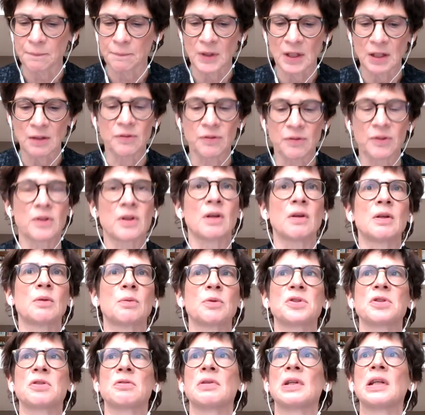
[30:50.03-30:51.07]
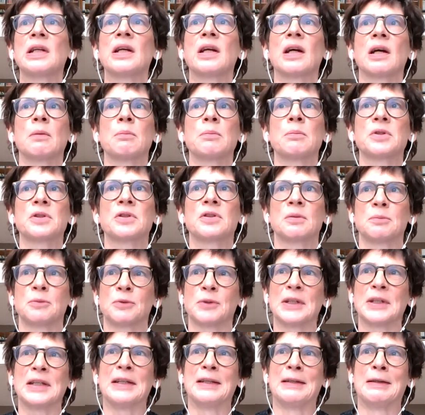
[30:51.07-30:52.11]
even though it was a really cumbersome
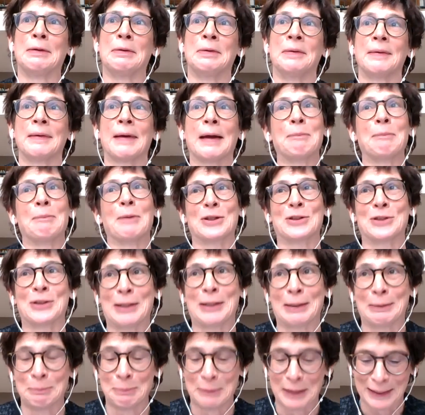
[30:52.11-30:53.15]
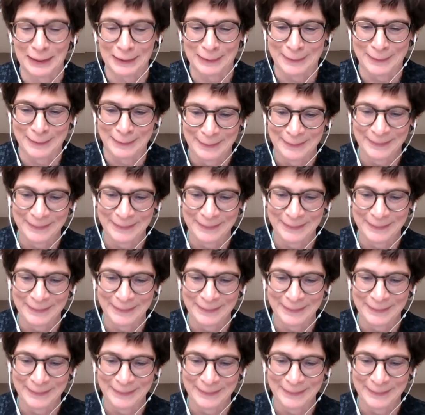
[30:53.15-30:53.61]
read, I must admit.